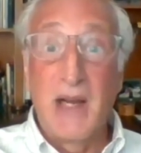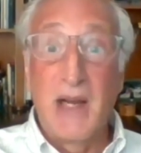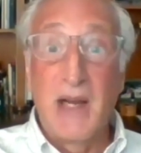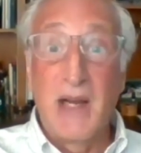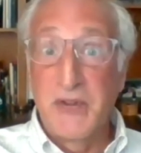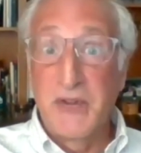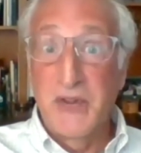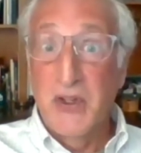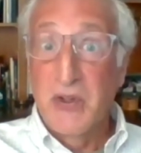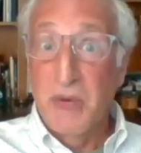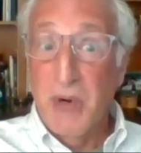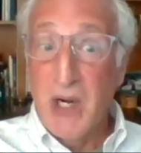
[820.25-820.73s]

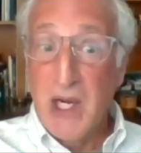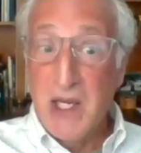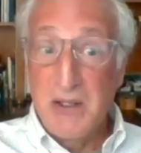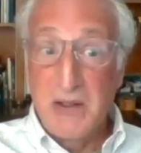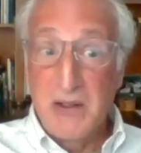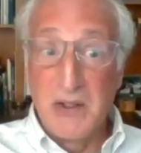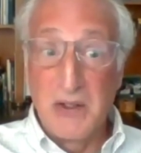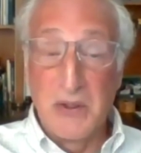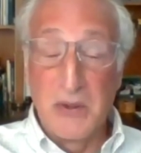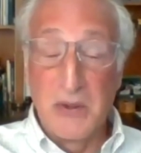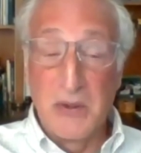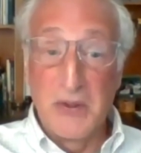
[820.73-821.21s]
That was
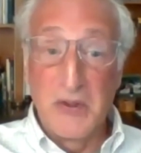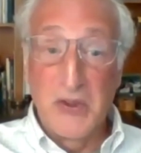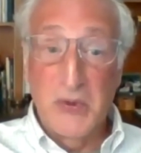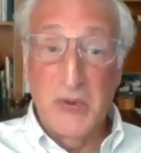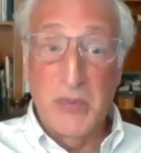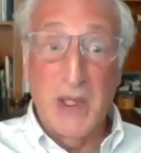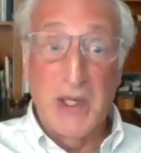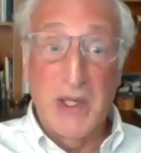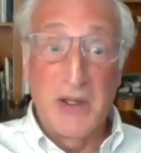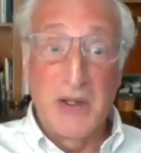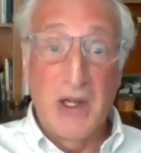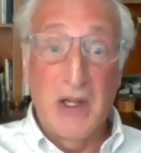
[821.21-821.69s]
great
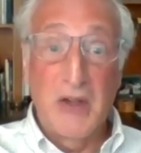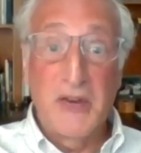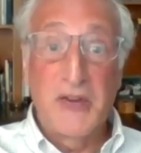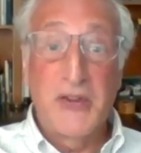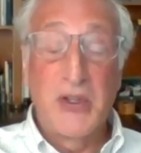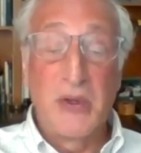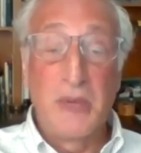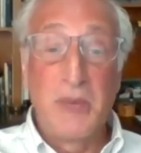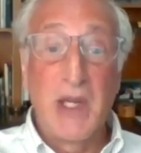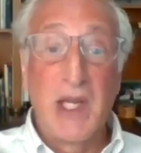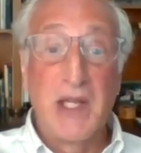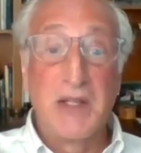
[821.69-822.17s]
news, but it
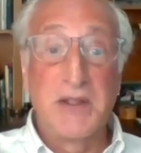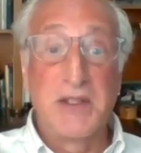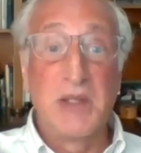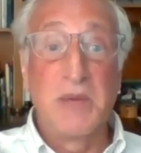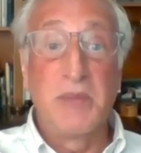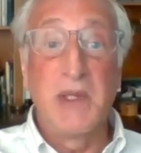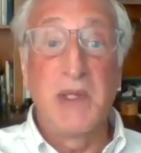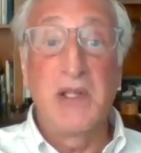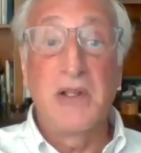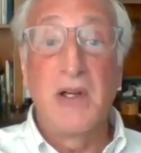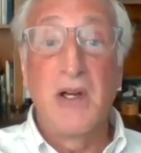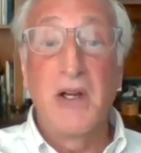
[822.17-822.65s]
also meant
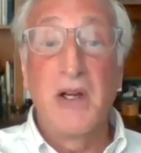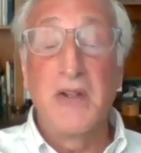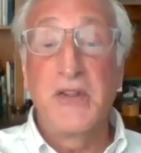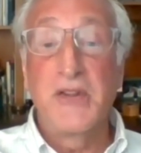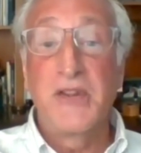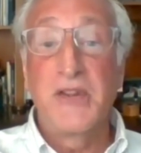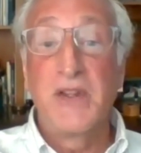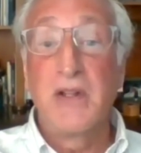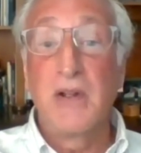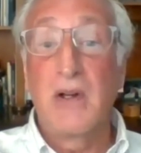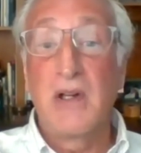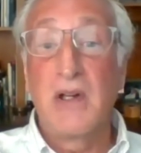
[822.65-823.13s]
that
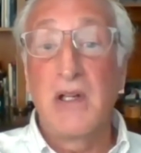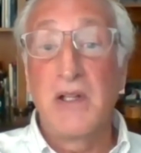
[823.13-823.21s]
because